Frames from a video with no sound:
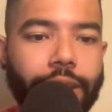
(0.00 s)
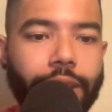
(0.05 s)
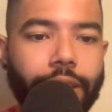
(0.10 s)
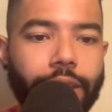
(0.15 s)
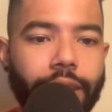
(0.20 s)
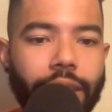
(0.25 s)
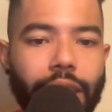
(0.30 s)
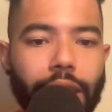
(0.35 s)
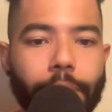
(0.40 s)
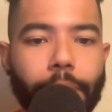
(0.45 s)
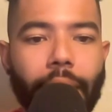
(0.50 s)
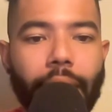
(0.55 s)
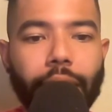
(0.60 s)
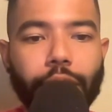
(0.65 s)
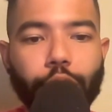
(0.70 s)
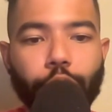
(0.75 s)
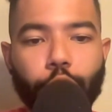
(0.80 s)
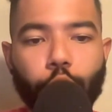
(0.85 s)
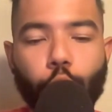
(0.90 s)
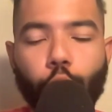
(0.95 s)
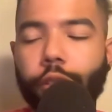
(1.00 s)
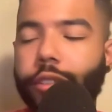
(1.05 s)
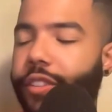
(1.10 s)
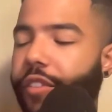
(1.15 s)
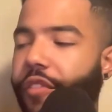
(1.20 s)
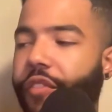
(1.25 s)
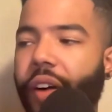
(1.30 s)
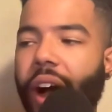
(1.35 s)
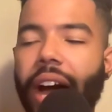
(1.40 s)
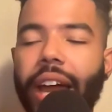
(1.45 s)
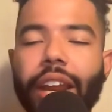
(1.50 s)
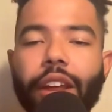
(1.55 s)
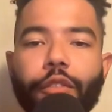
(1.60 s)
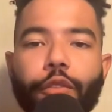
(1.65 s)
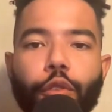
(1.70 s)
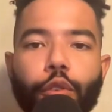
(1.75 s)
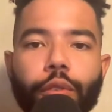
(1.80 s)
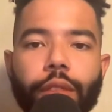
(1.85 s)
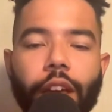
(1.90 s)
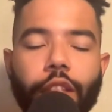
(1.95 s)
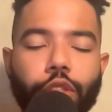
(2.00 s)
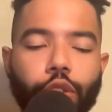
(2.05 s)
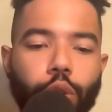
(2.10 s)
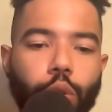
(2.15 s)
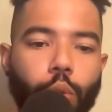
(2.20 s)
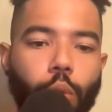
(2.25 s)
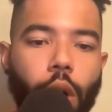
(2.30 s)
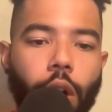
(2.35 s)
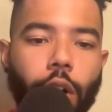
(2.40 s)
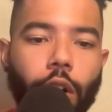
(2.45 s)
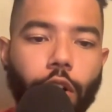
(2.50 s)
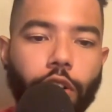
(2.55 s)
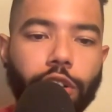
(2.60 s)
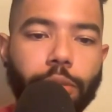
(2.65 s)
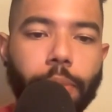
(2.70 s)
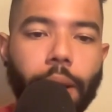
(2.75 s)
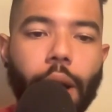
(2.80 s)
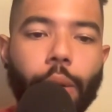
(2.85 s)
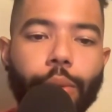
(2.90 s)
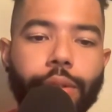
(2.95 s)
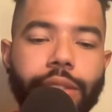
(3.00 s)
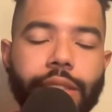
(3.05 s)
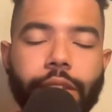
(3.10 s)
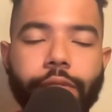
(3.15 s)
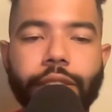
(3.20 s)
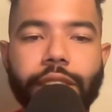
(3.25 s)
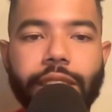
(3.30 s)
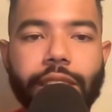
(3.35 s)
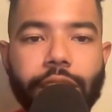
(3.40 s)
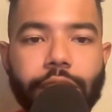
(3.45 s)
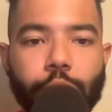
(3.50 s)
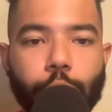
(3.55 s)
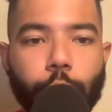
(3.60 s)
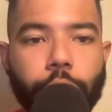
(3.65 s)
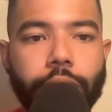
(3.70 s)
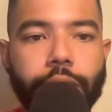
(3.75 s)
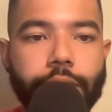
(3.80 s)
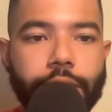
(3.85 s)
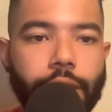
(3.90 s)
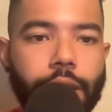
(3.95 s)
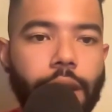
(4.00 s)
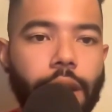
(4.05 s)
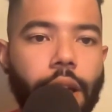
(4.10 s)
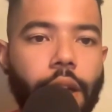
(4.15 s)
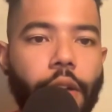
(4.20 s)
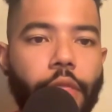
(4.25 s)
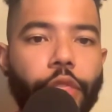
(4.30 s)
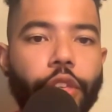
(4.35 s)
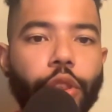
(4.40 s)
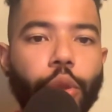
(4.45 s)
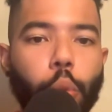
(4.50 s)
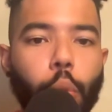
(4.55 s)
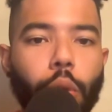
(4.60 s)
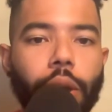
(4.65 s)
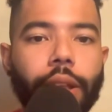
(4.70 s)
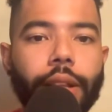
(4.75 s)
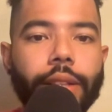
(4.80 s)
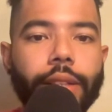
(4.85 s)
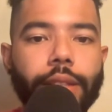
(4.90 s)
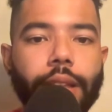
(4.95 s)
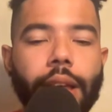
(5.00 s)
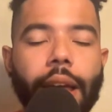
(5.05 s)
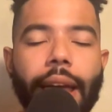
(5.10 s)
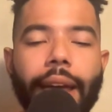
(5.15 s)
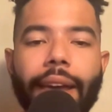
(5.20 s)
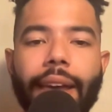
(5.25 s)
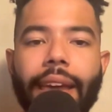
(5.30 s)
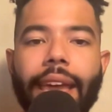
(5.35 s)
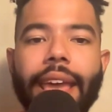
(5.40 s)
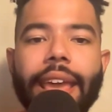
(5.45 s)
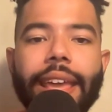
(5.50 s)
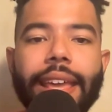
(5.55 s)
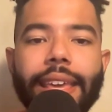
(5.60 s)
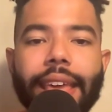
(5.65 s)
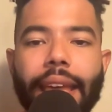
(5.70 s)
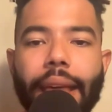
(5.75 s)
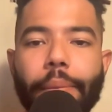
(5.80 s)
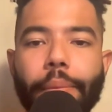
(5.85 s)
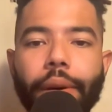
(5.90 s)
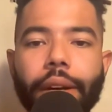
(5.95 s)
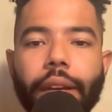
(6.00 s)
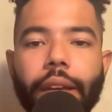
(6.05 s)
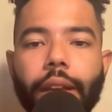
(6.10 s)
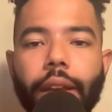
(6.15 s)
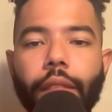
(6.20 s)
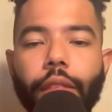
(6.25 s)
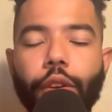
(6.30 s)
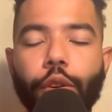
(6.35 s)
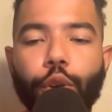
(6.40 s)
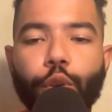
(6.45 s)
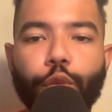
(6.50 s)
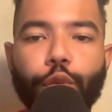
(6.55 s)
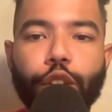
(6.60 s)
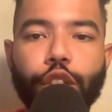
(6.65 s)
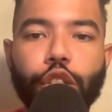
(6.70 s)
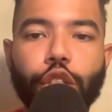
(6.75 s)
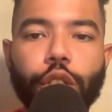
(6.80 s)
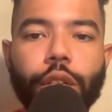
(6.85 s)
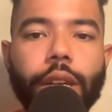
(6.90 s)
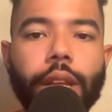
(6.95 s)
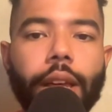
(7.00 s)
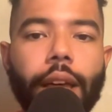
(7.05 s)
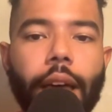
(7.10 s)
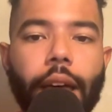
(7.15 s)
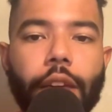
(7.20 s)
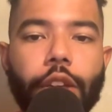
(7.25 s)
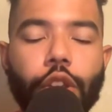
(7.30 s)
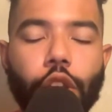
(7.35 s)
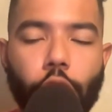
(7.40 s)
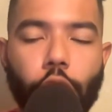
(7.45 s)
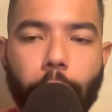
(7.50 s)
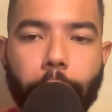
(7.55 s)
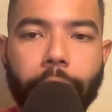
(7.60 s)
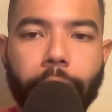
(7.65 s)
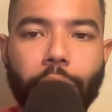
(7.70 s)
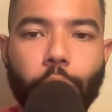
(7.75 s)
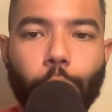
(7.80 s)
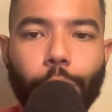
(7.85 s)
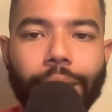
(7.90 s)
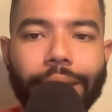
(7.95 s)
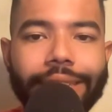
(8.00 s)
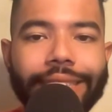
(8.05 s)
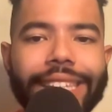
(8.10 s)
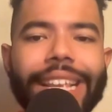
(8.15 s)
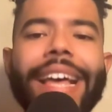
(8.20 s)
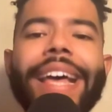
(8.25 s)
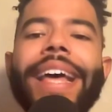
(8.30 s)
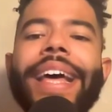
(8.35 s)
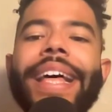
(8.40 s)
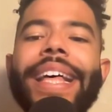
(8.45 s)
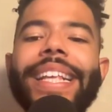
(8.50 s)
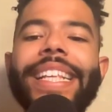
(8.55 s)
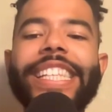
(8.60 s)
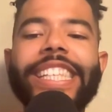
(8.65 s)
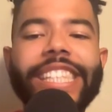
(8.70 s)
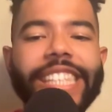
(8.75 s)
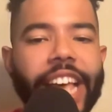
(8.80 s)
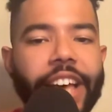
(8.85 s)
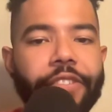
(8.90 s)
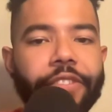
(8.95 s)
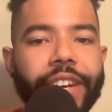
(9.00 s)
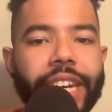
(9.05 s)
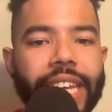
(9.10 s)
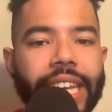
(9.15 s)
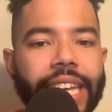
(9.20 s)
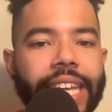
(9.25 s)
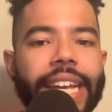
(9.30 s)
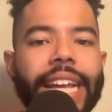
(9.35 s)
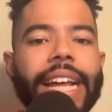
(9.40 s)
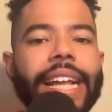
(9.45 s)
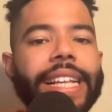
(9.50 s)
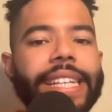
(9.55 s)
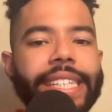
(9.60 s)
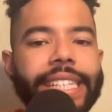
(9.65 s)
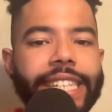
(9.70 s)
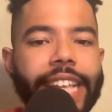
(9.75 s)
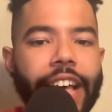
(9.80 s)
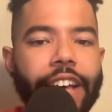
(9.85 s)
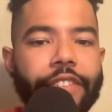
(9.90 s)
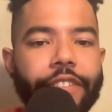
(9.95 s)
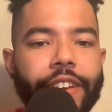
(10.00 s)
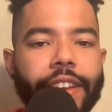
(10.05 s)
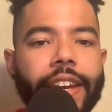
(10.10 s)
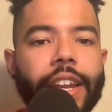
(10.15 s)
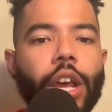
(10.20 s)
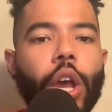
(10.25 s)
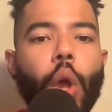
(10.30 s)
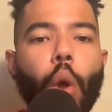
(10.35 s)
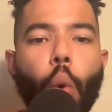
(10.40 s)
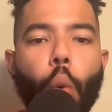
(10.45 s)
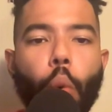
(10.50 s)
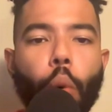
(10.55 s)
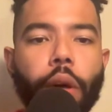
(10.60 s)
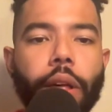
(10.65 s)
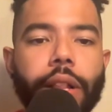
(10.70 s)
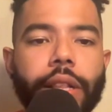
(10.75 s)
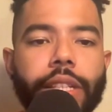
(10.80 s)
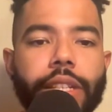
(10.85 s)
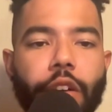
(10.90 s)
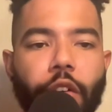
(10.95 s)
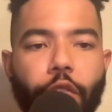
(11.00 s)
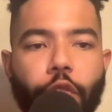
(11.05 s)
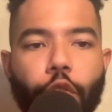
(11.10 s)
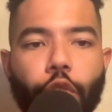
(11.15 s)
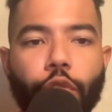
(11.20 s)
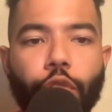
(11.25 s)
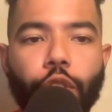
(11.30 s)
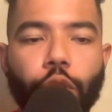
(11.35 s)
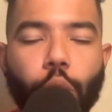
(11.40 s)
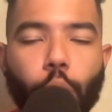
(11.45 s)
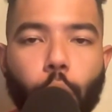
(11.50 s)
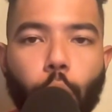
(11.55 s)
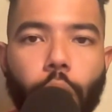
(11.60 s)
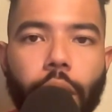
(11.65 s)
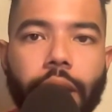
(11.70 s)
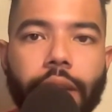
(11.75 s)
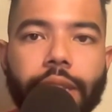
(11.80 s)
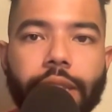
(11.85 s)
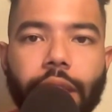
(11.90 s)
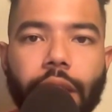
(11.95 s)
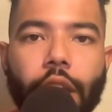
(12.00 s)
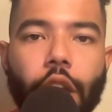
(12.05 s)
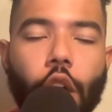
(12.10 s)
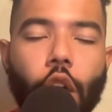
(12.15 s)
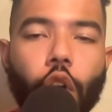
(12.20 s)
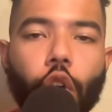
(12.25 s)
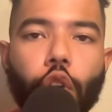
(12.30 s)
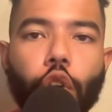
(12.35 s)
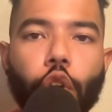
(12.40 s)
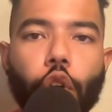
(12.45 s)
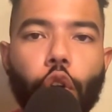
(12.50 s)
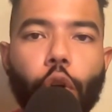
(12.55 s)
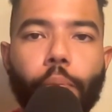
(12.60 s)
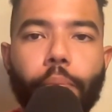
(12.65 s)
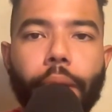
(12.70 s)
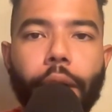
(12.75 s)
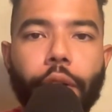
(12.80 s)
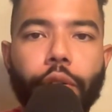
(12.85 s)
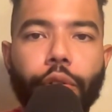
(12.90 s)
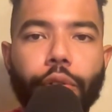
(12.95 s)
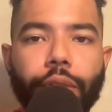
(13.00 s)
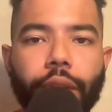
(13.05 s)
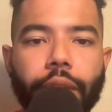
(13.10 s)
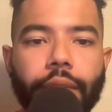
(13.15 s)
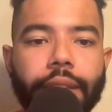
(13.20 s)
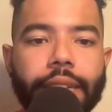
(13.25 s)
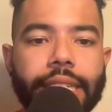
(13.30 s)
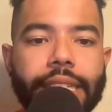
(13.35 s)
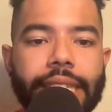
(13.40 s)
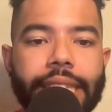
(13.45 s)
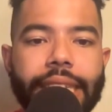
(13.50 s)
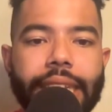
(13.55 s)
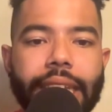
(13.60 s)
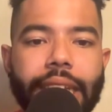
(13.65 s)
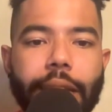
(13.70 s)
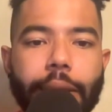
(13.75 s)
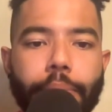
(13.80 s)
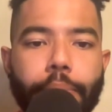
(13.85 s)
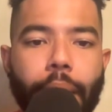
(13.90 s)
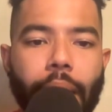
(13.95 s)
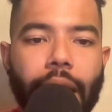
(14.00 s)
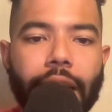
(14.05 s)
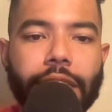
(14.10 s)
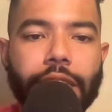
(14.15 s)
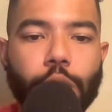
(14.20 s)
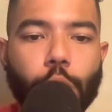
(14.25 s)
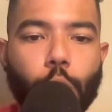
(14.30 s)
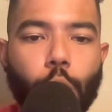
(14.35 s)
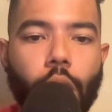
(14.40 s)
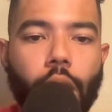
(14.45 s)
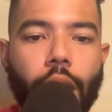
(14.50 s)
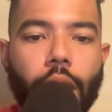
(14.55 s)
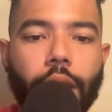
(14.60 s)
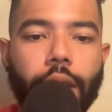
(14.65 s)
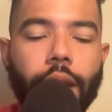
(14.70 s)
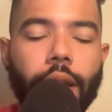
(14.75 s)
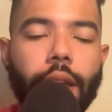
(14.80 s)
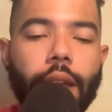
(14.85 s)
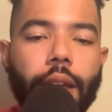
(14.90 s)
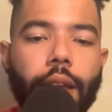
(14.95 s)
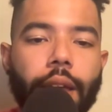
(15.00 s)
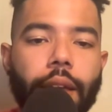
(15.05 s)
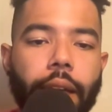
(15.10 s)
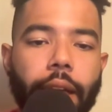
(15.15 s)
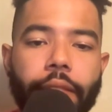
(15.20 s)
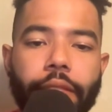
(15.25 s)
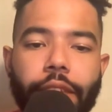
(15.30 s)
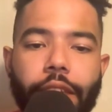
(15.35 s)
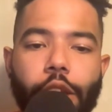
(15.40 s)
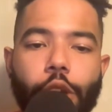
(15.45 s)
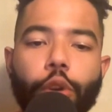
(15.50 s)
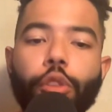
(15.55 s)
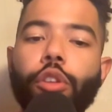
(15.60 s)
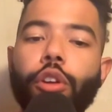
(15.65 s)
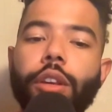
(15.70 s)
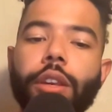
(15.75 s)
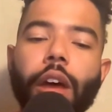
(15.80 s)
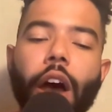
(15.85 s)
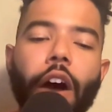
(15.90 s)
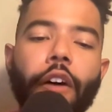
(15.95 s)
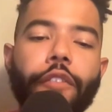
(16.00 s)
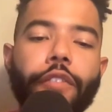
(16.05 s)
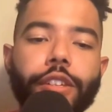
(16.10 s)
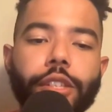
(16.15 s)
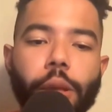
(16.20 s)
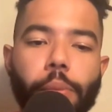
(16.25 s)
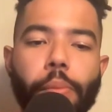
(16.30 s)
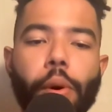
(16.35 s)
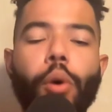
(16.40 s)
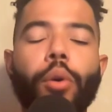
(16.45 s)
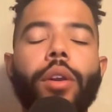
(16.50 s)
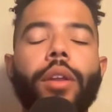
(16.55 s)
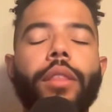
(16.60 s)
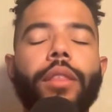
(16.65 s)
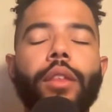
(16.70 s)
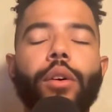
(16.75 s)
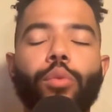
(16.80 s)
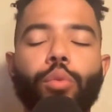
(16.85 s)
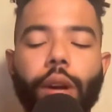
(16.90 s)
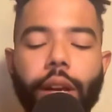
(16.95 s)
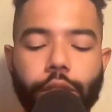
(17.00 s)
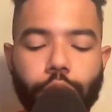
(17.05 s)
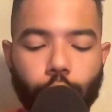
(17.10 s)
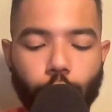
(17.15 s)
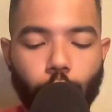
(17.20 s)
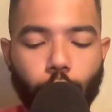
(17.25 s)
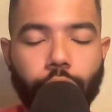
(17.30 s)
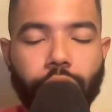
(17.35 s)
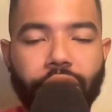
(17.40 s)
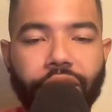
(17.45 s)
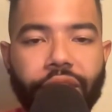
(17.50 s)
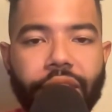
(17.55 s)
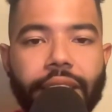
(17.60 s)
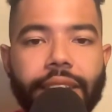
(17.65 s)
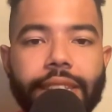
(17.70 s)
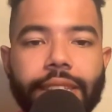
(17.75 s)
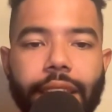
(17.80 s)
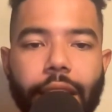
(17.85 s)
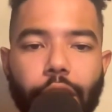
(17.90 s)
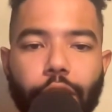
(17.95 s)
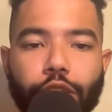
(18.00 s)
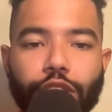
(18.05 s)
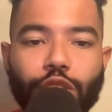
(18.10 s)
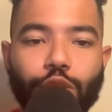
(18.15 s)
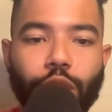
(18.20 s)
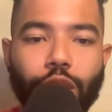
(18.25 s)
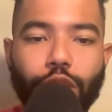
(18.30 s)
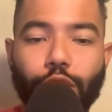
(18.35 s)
The D-backs, of course, fighting for that third wildcard spot with 76 wins. The Twins, 8-game lead in their division. You know how many wins? 77 wins for the Twins. They are no better than this D-back squad. and they are the toughest opponent the Reds are going to face down the stretch.